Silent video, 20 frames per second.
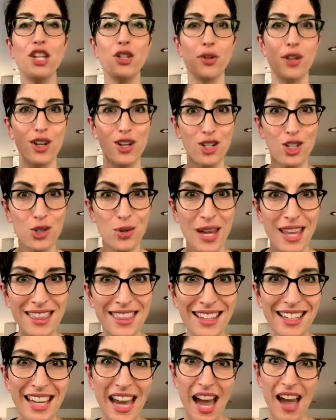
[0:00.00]
you can also hit
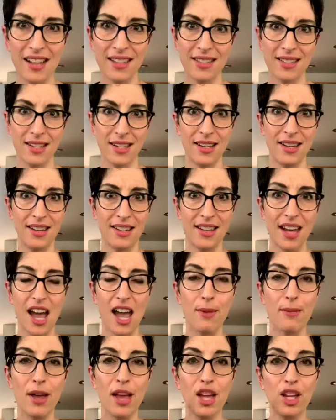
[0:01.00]
the gas at any
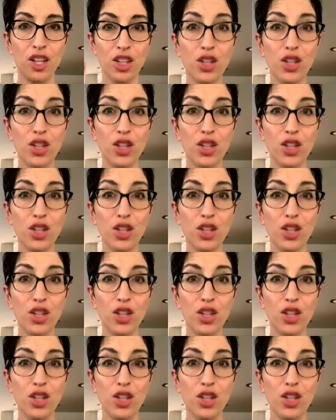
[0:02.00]
time.